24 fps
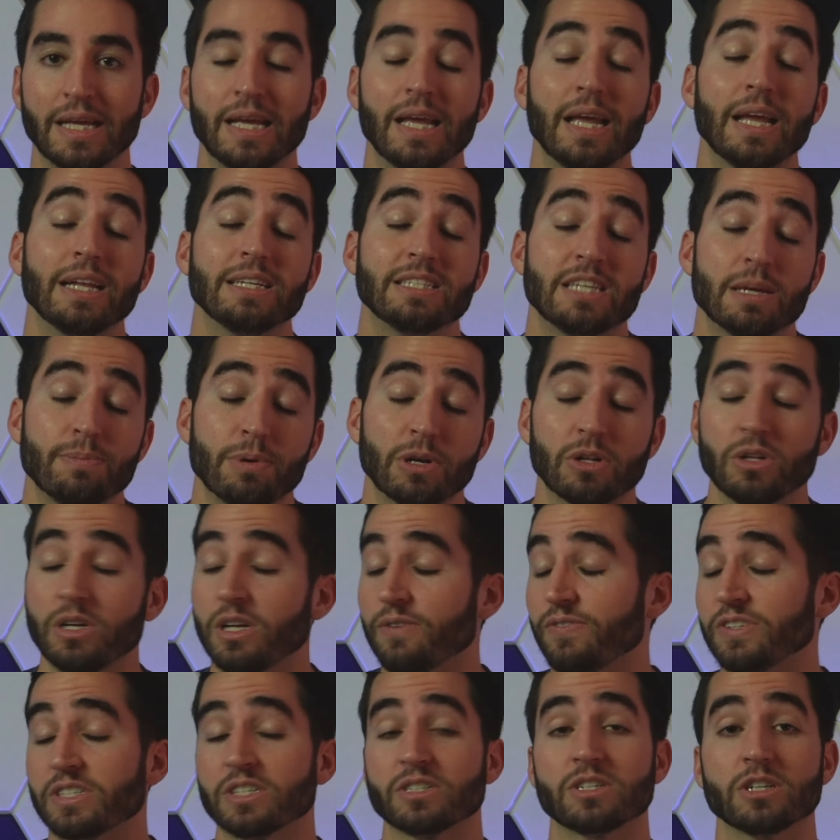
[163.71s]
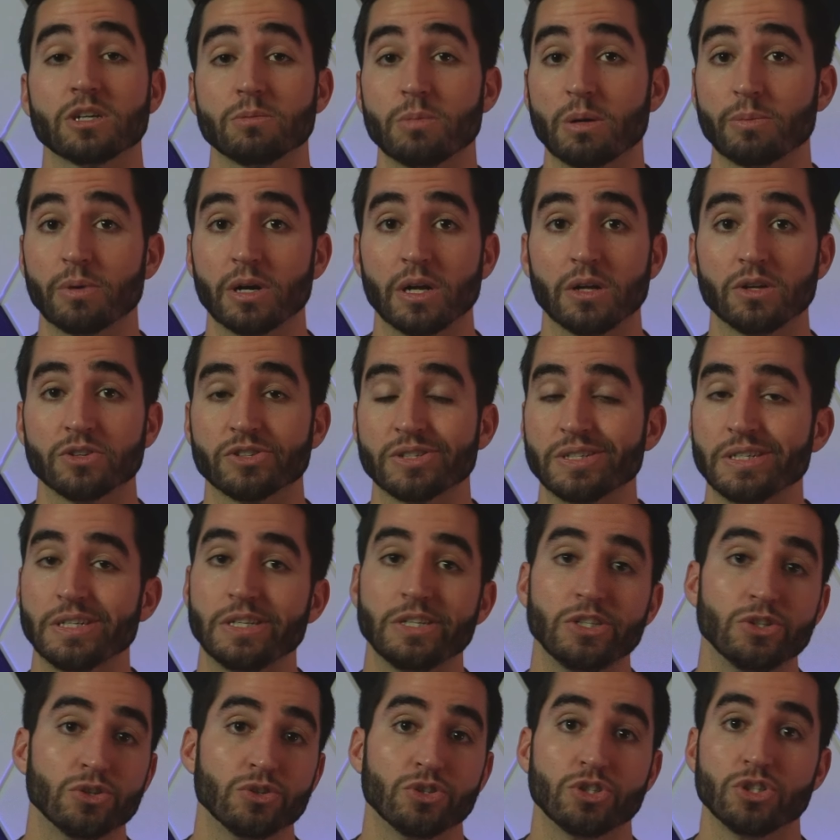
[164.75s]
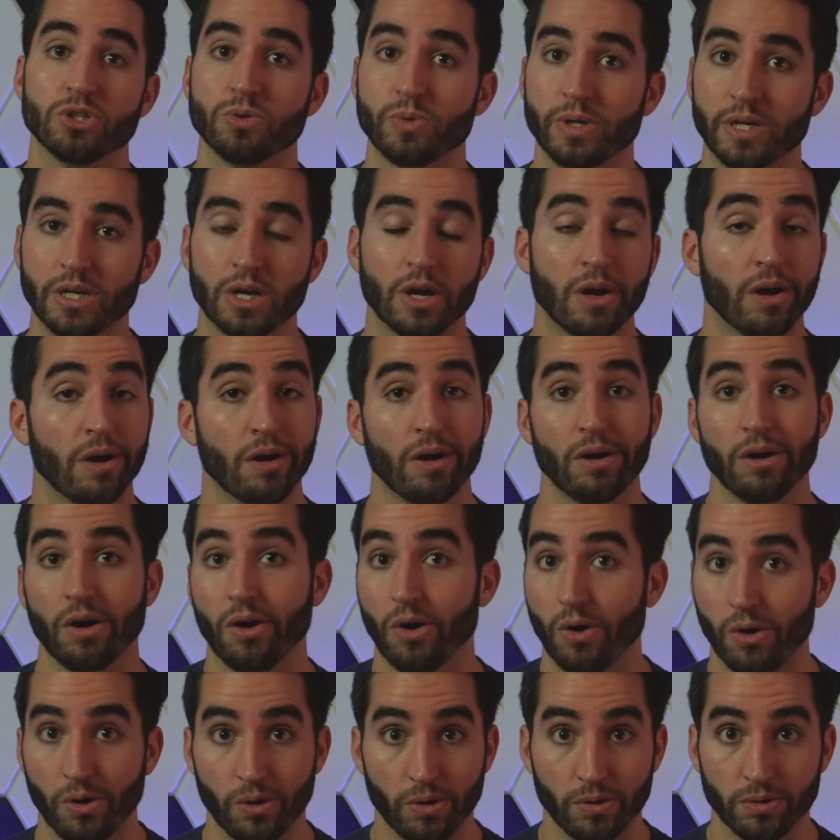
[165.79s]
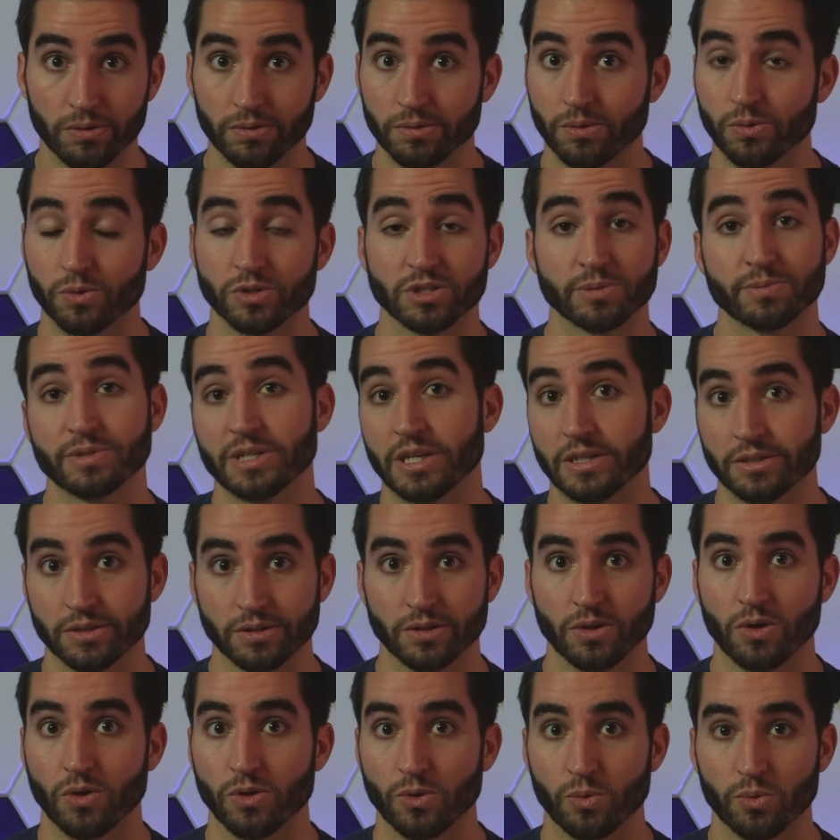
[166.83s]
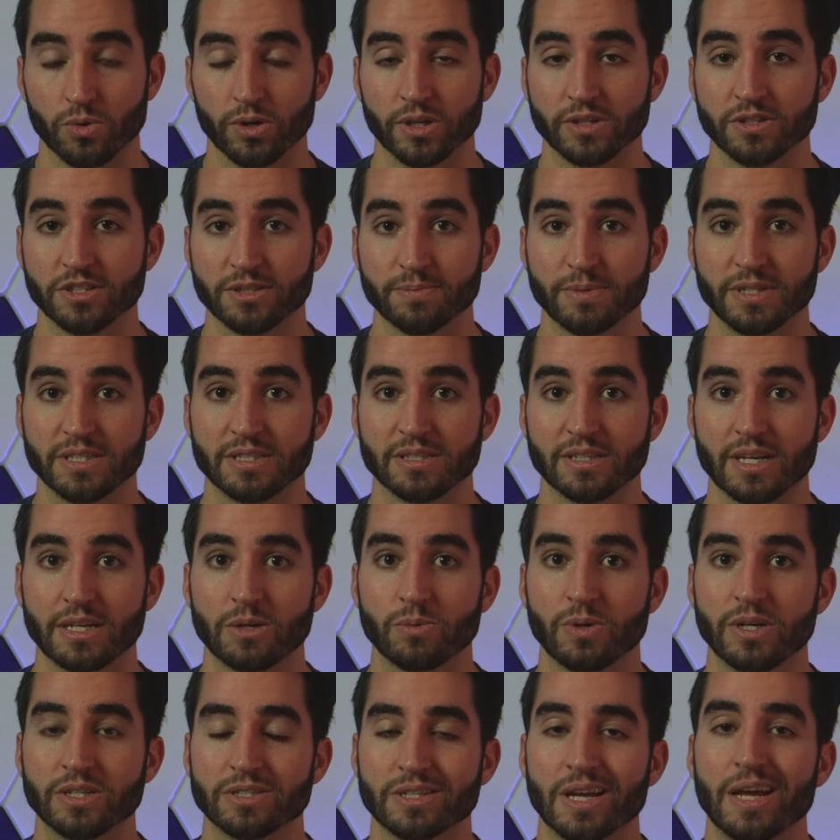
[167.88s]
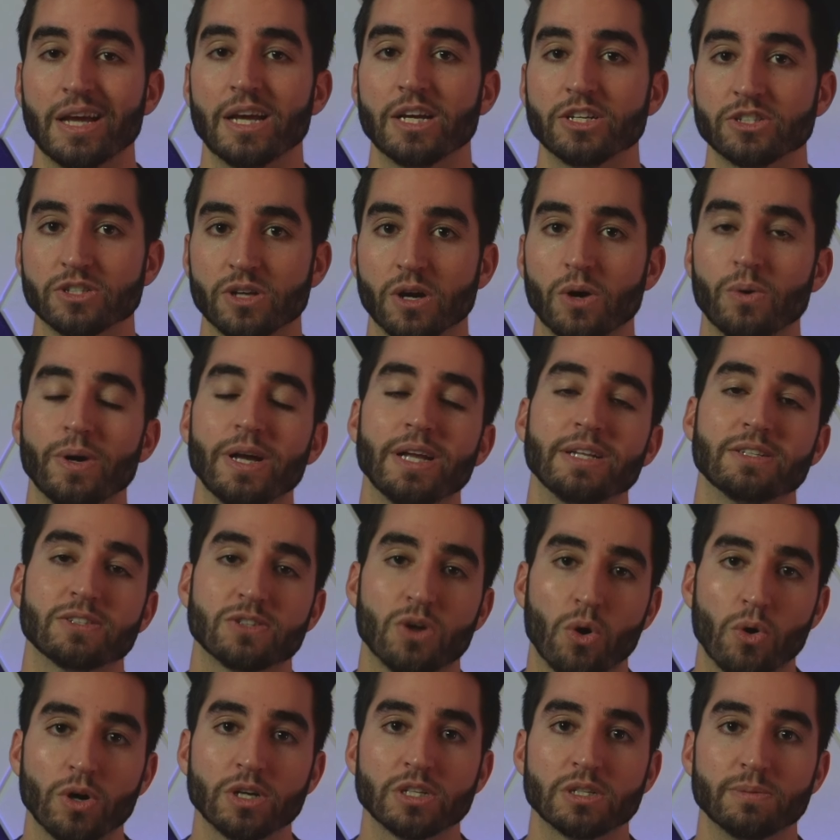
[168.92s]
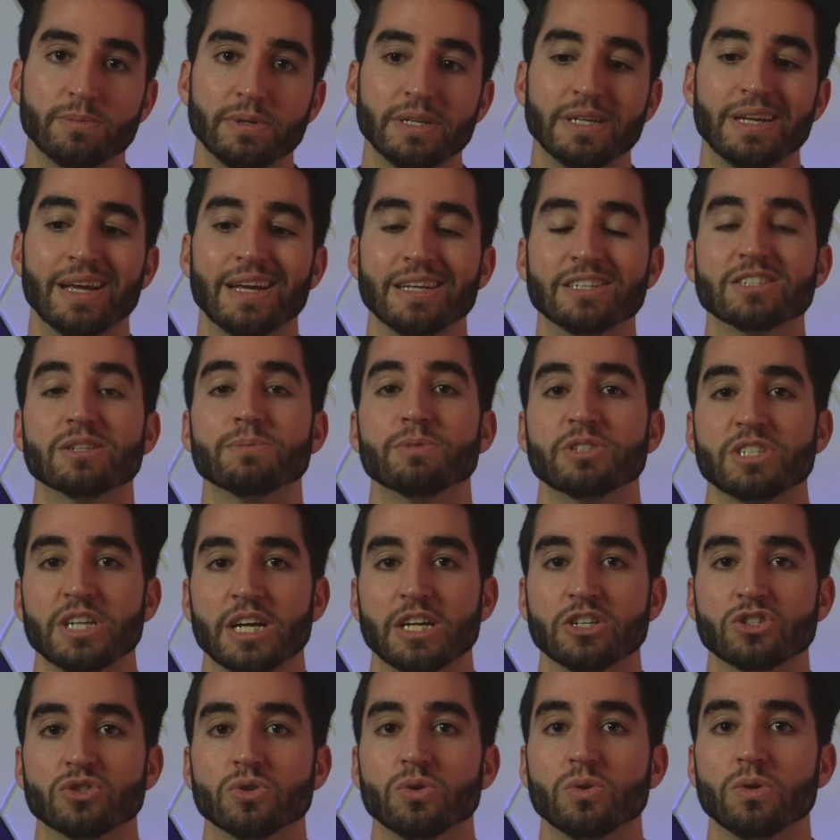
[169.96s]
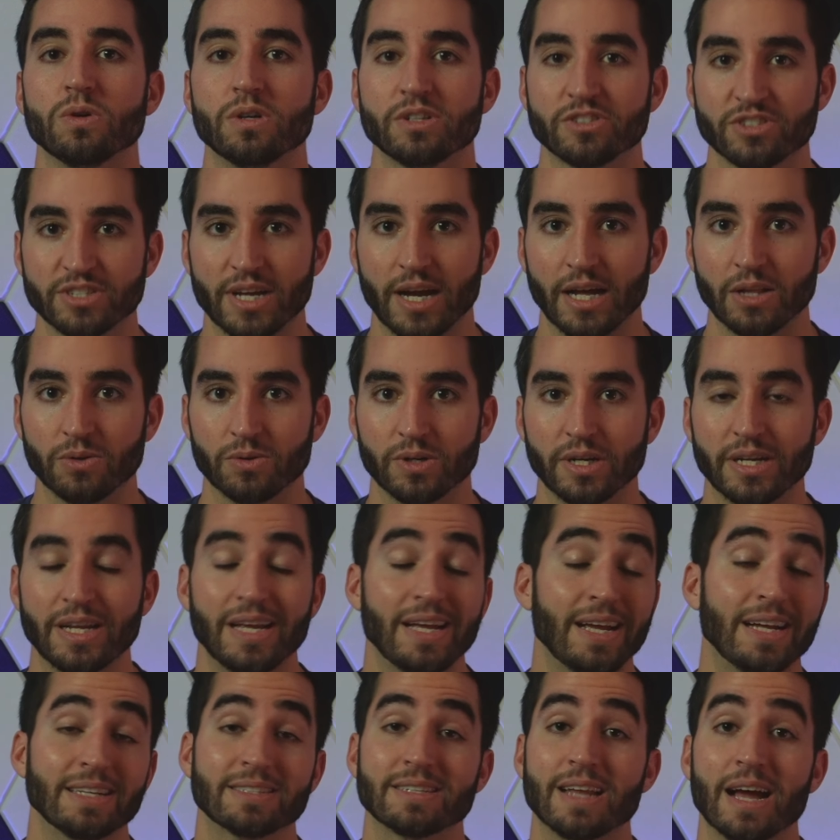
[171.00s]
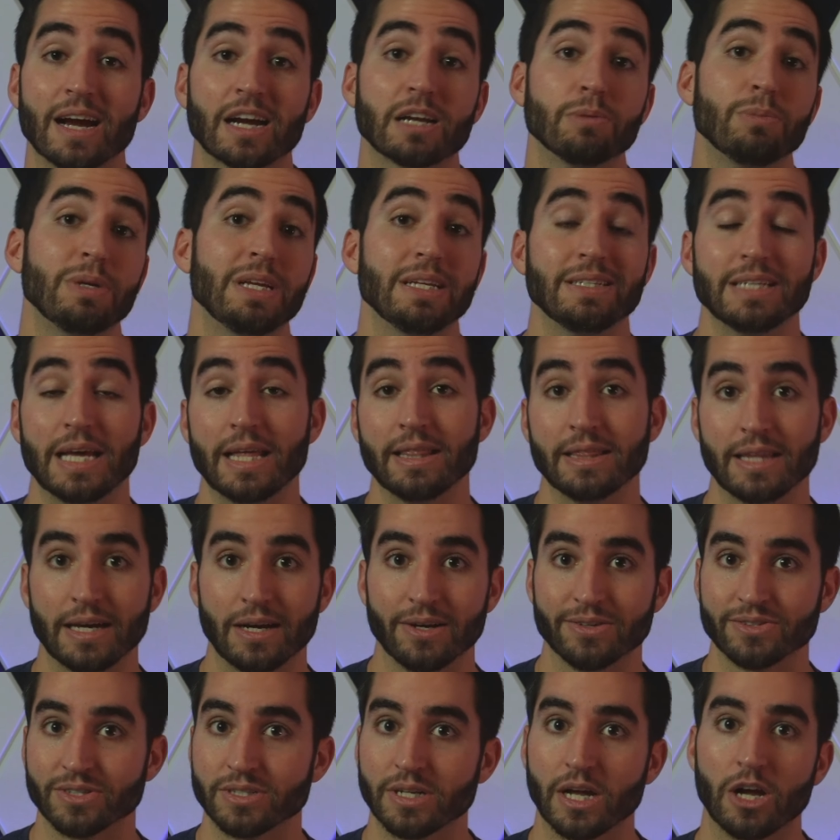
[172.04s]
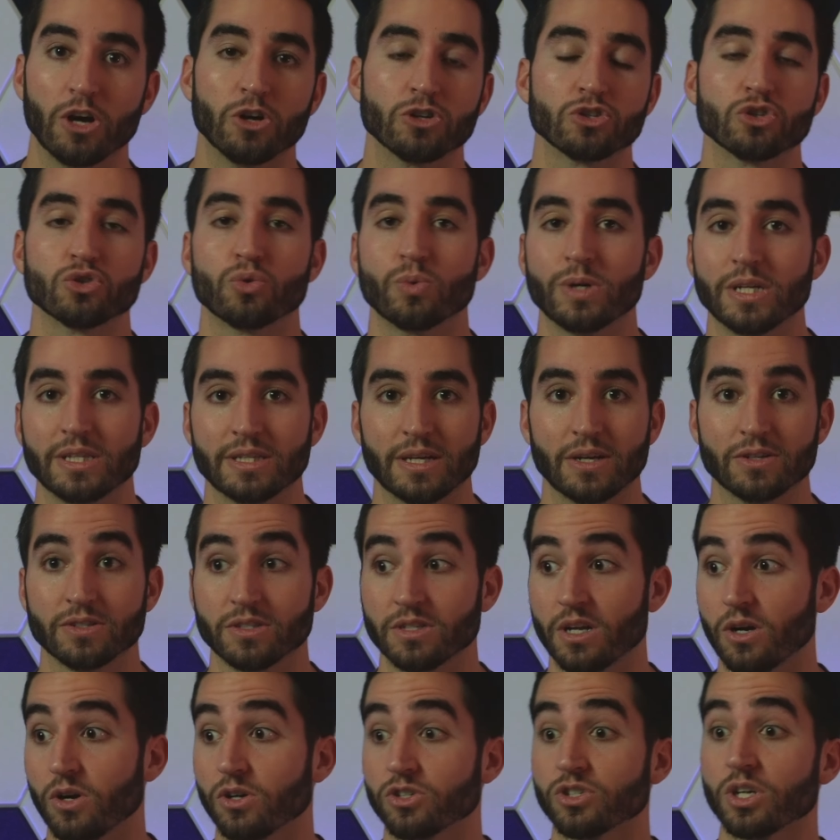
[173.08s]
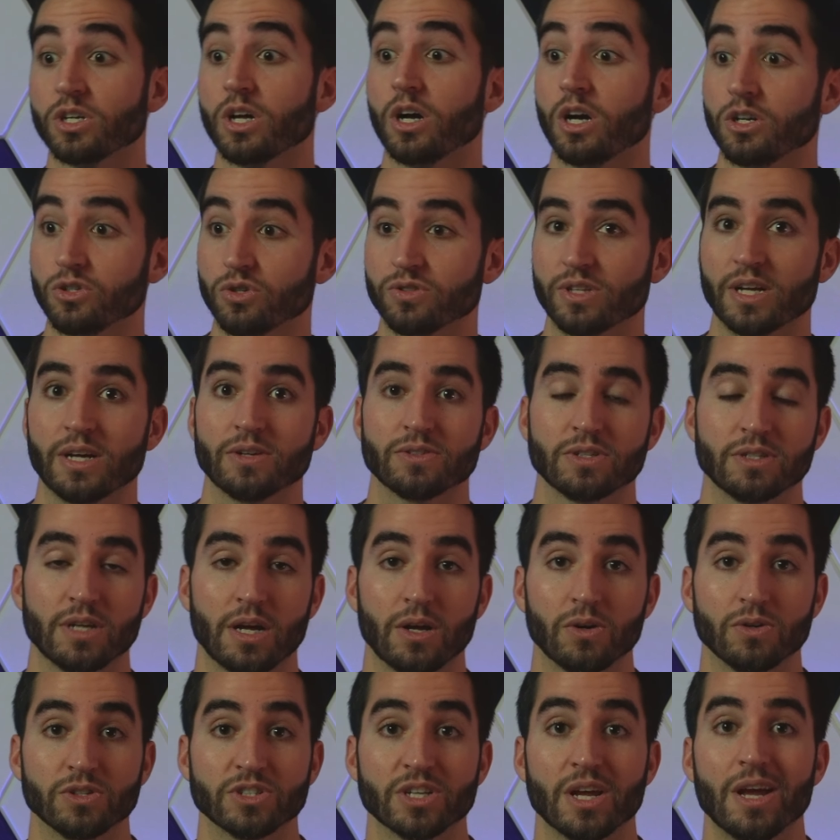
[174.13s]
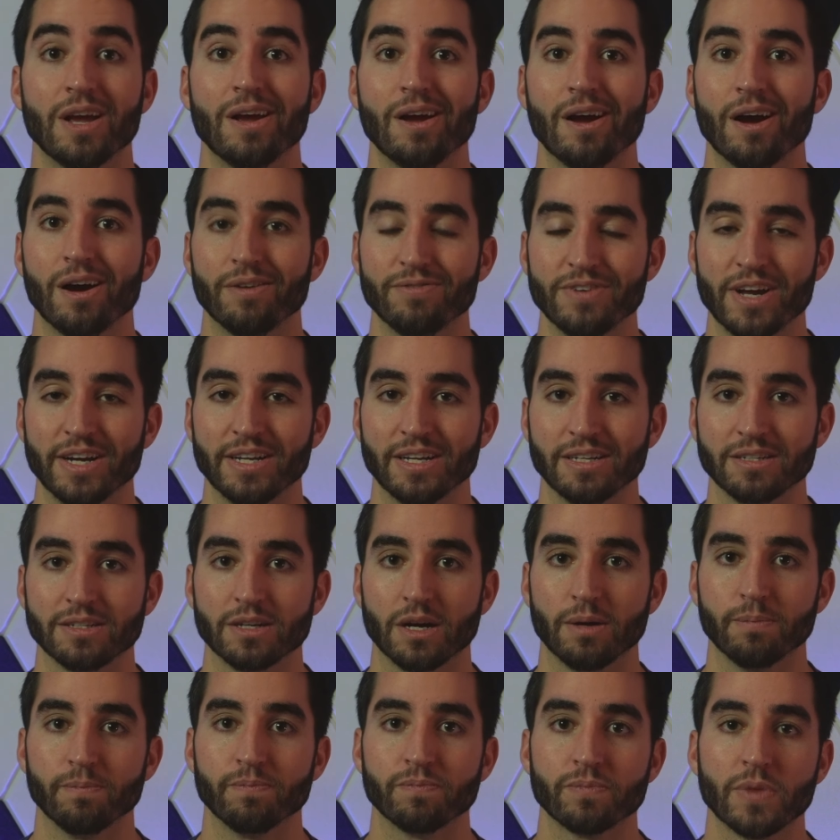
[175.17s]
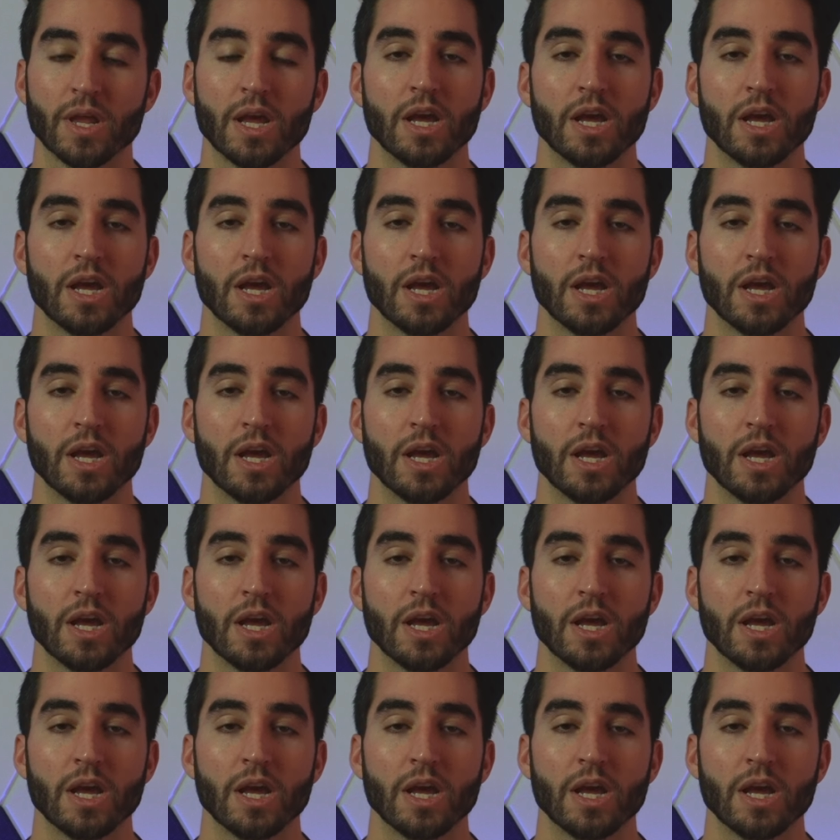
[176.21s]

And typically, if it's a single member LLC, you're doing all or substantially all the work in this business anyways, so it's going to be a substantial salary. It's not going to be $10,000 or $20,000 on $100,000 of net income.